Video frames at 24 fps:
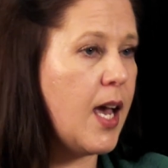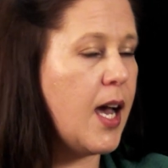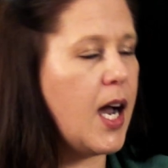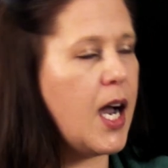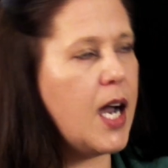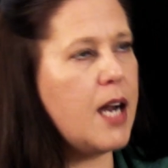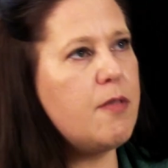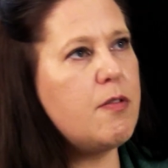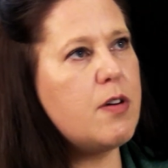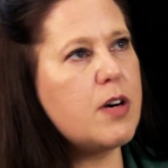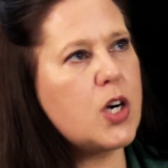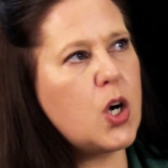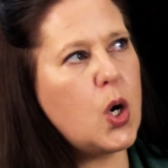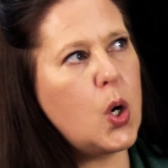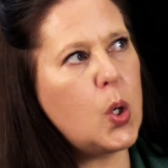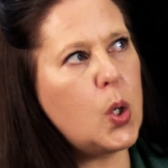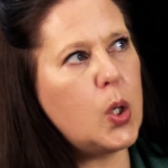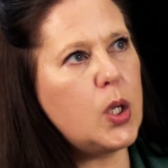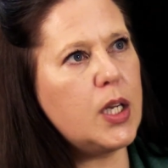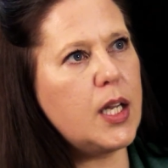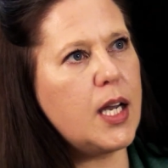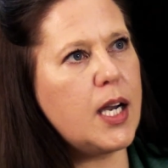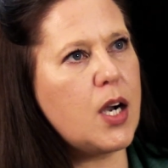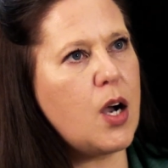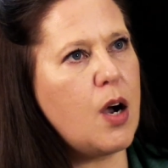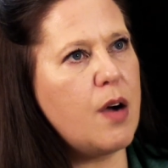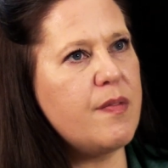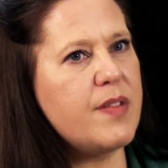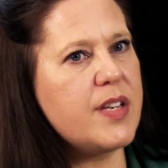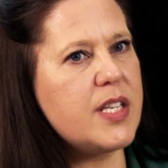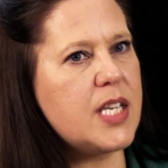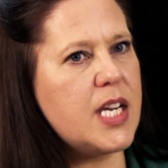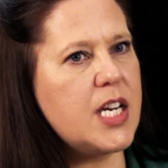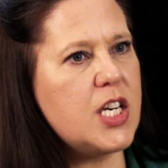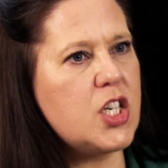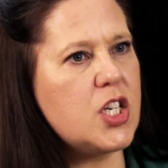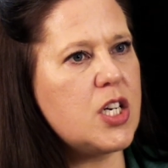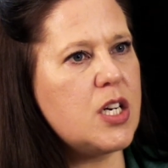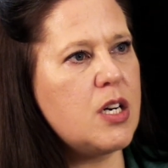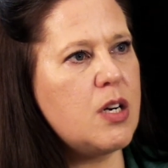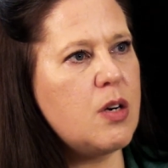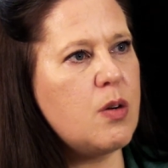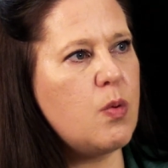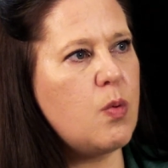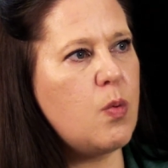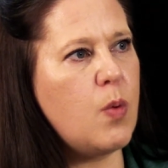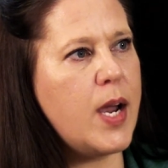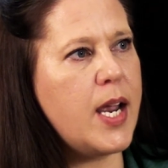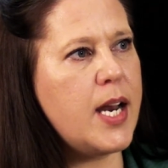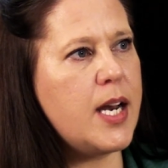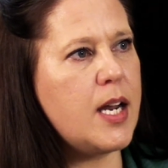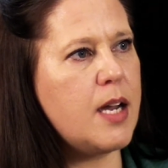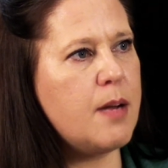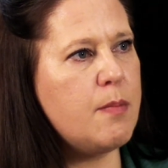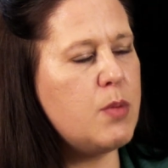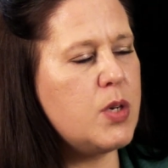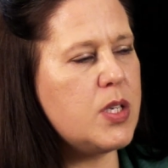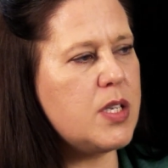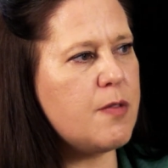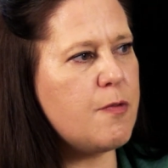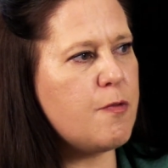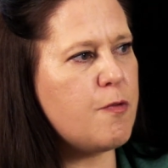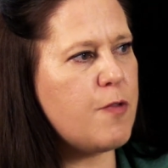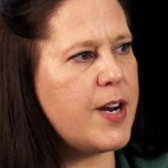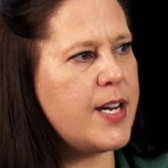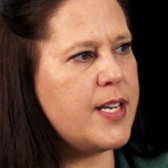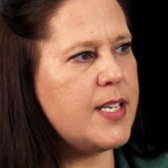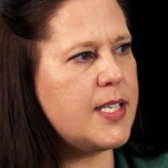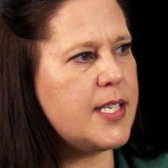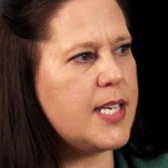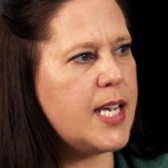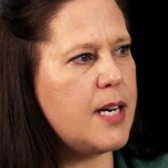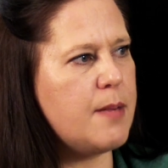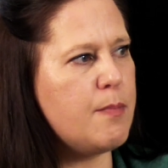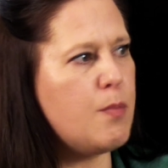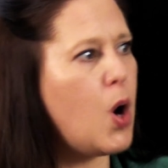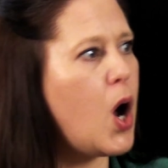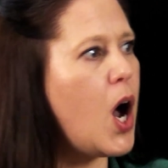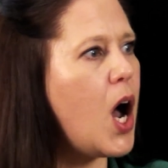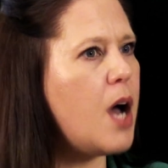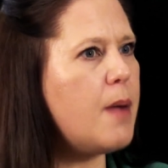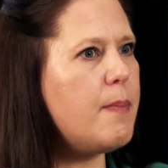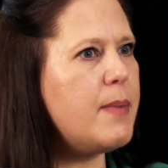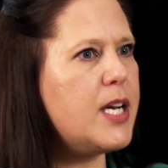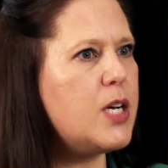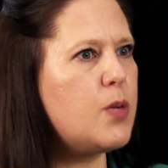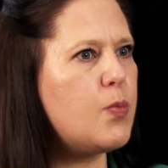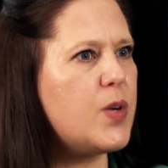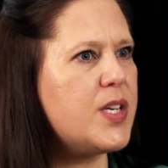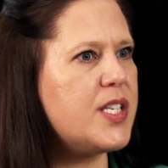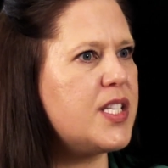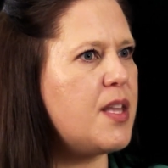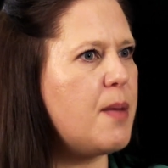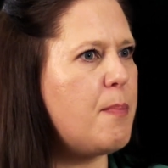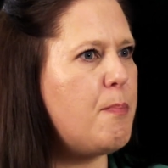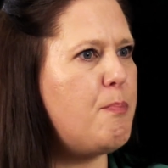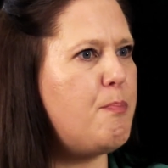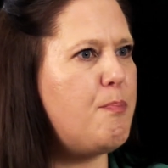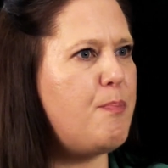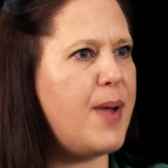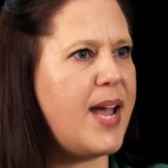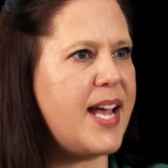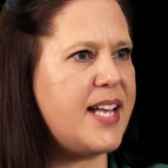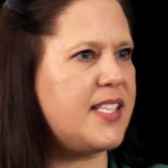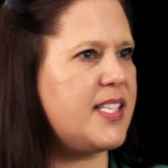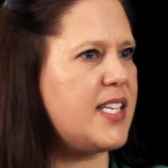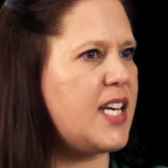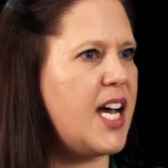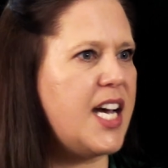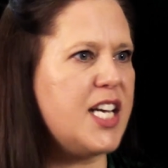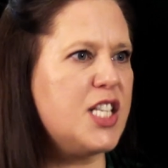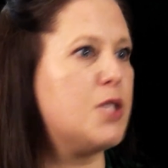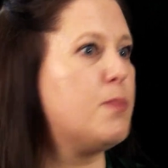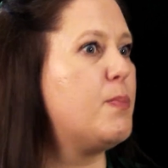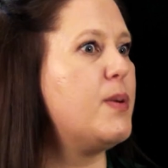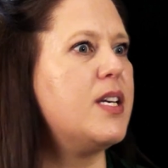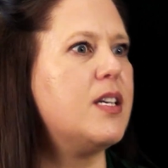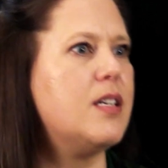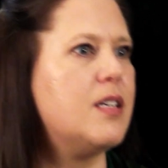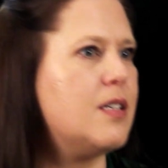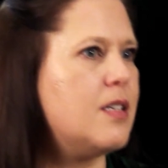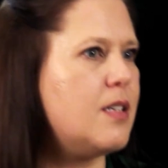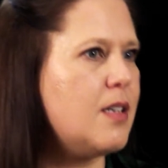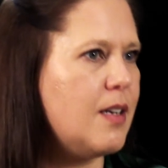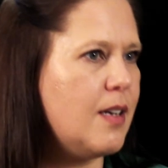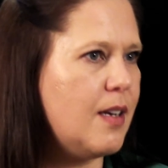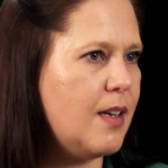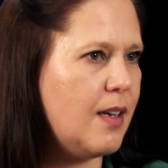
I recall a conversation when a Muslim friend said, Muhammad was the best husband.